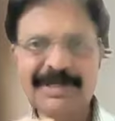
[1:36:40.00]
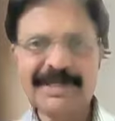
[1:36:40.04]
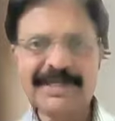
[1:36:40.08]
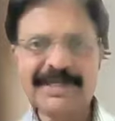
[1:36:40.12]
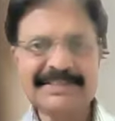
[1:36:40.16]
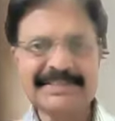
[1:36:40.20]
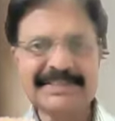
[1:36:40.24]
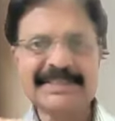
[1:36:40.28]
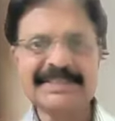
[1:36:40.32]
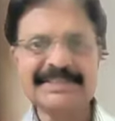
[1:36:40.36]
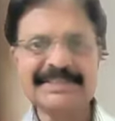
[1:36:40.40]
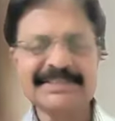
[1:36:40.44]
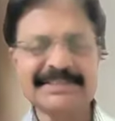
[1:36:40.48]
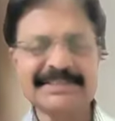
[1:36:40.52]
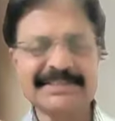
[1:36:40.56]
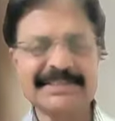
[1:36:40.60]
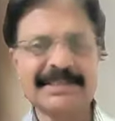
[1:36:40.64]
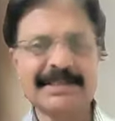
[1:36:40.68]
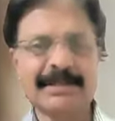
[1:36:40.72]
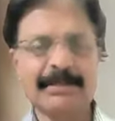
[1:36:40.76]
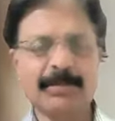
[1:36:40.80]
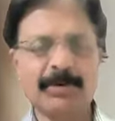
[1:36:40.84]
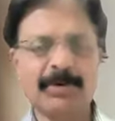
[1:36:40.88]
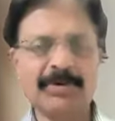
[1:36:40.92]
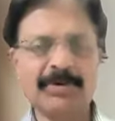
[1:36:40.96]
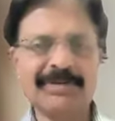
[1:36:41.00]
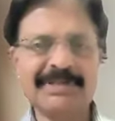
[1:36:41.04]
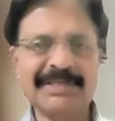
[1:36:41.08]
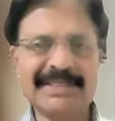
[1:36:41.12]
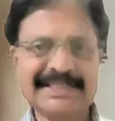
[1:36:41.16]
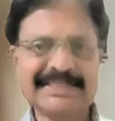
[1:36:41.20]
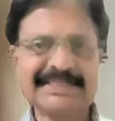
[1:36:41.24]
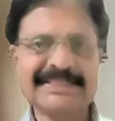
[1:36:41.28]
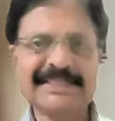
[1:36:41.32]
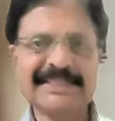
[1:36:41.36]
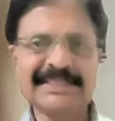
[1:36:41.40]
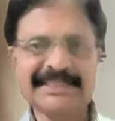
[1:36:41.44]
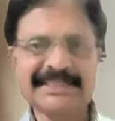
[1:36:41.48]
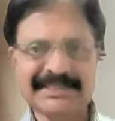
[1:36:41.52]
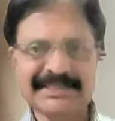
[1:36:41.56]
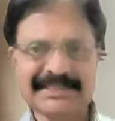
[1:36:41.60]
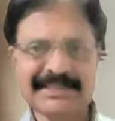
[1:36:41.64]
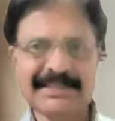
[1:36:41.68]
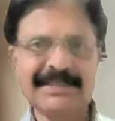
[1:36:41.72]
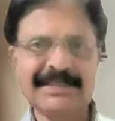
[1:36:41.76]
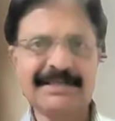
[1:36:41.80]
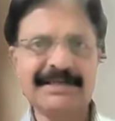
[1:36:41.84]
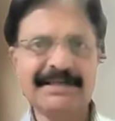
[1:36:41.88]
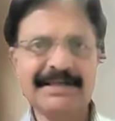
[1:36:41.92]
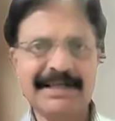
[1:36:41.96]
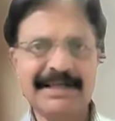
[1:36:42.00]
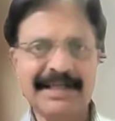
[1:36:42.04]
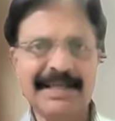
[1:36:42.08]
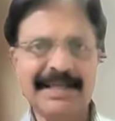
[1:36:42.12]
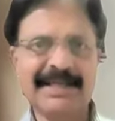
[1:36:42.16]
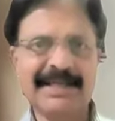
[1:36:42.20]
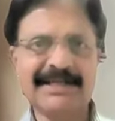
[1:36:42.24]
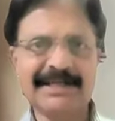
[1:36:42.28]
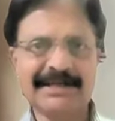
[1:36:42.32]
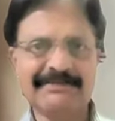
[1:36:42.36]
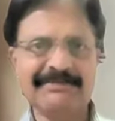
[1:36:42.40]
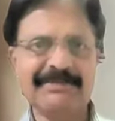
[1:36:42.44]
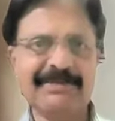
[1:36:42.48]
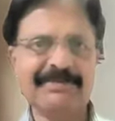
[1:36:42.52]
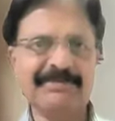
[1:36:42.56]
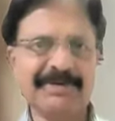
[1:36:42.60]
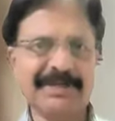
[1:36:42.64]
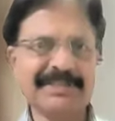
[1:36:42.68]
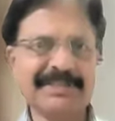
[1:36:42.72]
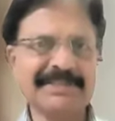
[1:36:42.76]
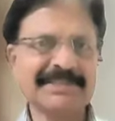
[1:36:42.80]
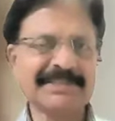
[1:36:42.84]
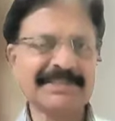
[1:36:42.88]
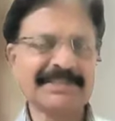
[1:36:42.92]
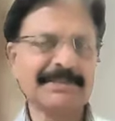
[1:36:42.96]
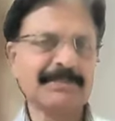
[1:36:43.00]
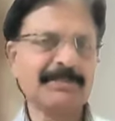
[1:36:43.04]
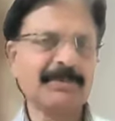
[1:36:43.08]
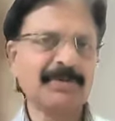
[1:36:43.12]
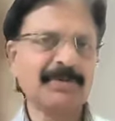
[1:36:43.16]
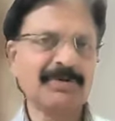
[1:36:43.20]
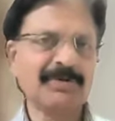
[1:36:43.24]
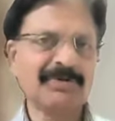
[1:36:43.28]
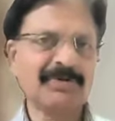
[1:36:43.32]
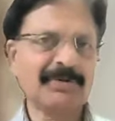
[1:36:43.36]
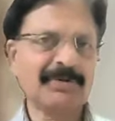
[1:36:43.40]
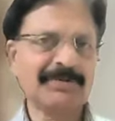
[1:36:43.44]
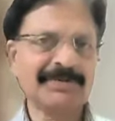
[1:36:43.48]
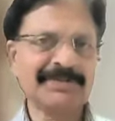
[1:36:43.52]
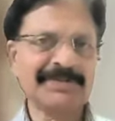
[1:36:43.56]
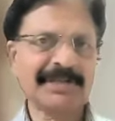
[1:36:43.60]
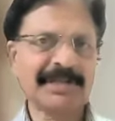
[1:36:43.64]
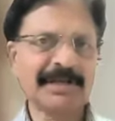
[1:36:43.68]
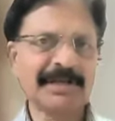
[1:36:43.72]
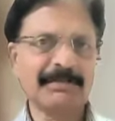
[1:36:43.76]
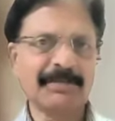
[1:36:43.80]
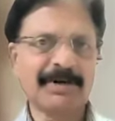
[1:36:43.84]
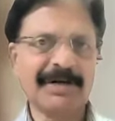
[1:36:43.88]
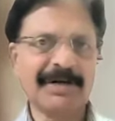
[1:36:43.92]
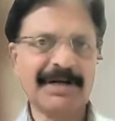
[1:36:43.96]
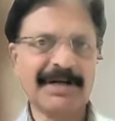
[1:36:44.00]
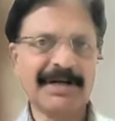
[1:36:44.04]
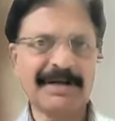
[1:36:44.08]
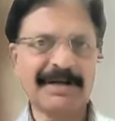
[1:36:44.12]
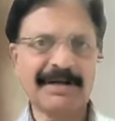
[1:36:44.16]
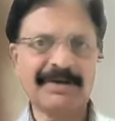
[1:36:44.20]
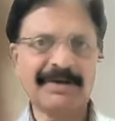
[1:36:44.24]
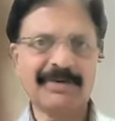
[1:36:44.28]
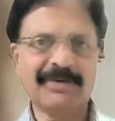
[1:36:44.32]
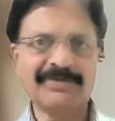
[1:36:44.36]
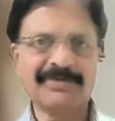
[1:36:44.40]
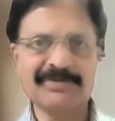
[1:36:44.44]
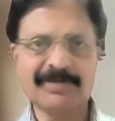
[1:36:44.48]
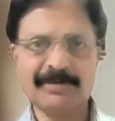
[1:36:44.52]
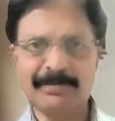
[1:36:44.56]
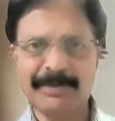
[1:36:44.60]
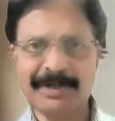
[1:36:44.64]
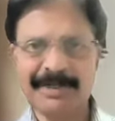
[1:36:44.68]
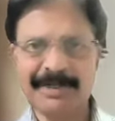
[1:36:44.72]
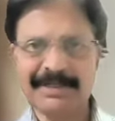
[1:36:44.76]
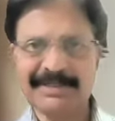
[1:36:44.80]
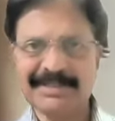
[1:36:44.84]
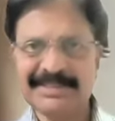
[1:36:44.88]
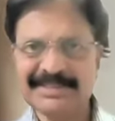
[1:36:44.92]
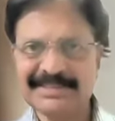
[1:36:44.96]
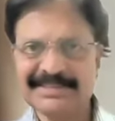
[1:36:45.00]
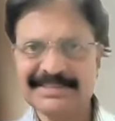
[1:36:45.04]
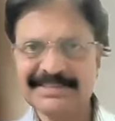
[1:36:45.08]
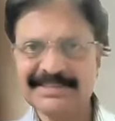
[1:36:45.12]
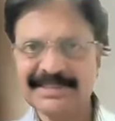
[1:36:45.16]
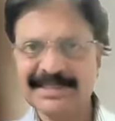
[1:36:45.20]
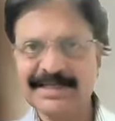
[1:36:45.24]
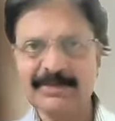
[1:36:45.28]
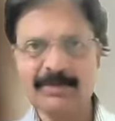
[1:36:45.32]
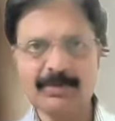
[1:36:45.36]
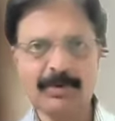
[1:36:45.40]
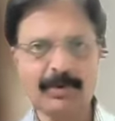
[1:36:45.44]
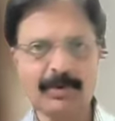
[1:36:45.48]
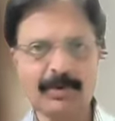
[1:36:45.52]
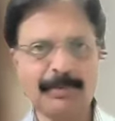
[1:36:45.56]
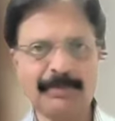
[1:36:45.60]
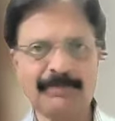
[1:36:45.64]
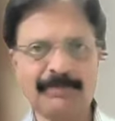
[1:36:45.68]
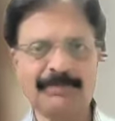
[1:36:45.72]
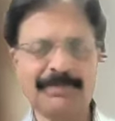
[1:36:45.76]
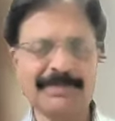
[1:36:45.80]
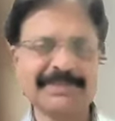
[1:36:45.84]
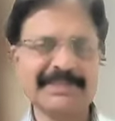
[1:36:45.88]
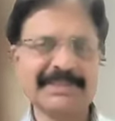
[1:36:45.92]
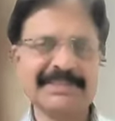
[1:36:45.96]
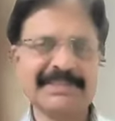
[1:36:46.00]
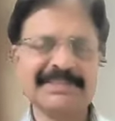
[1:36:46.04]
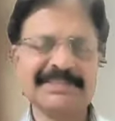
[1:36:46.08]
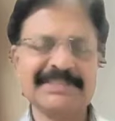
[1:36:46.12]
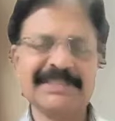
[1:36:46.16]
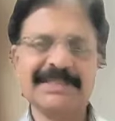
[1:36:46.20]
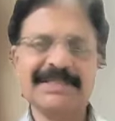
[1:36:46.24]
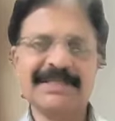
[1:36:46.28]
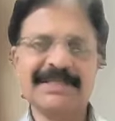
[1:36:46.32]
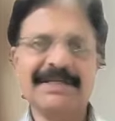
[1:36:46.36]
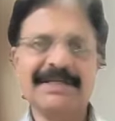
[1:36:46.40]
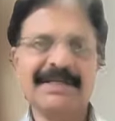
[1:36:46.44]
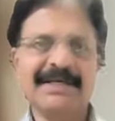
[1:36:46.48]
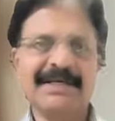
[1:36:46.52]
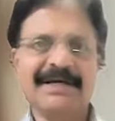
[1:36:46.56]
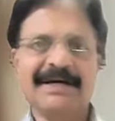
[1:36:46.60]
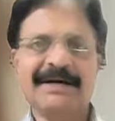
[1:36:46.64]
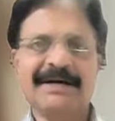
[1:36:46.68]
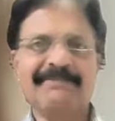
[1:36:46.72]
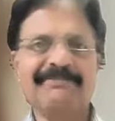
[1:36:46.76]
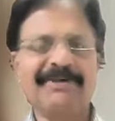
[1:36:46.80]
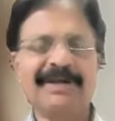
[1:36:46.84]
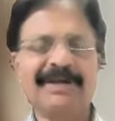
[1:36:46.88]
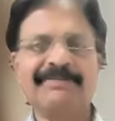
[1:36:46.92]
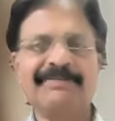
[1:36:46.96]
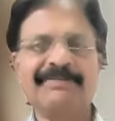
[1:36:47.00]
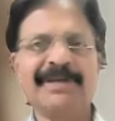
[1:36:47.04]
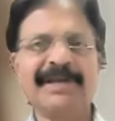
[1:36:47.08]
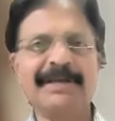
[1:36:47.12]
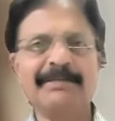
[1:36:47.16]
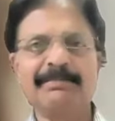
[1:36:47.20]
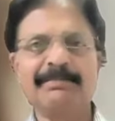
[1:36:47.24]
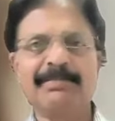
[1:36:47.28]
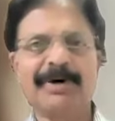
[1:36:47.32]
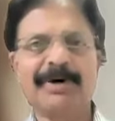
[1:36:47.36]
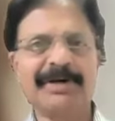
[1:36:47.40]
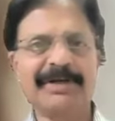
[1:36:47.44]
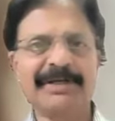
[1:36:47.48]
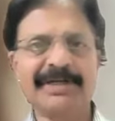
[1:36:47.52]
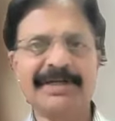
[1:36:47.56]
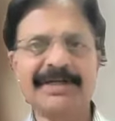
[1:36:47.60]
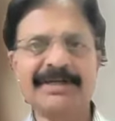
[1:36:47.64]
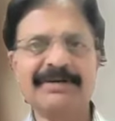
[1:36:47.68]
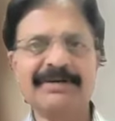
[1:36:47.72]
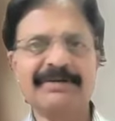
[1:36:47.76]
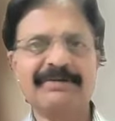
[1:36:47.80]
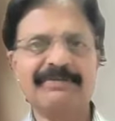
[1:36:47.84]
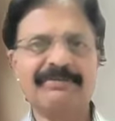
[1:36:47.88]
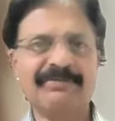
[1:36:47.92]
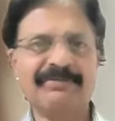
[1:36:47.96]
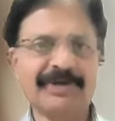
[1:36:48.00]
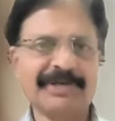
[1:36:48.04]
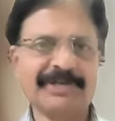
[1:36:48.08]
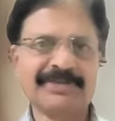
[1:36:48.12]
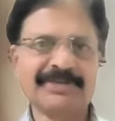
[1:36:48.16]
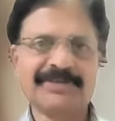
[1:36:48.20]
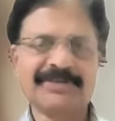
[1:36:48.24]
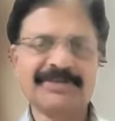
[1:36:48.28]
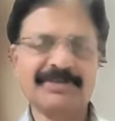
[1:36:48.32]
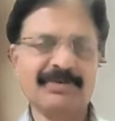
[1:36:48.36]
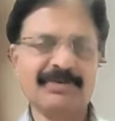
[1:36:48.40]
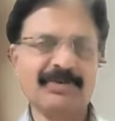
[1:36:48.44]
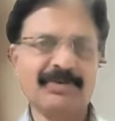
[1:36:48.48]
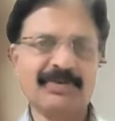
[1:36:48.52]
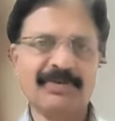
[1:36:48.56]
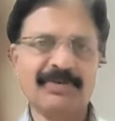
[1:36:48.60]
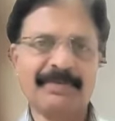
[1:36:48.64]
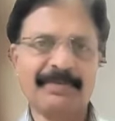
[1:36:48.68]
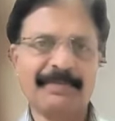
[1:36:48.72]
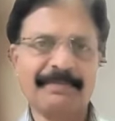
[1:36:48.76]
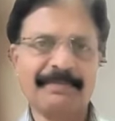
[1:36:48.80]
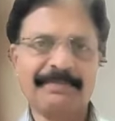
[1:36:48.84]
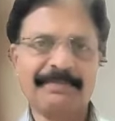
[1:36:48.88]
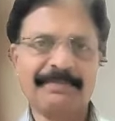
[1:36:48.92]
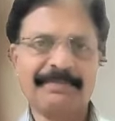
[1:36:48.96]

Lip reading: we'll discuss about these things later when we discuss about neuromuscular monitoring also. But these three group of muscles are very, very important for us to know.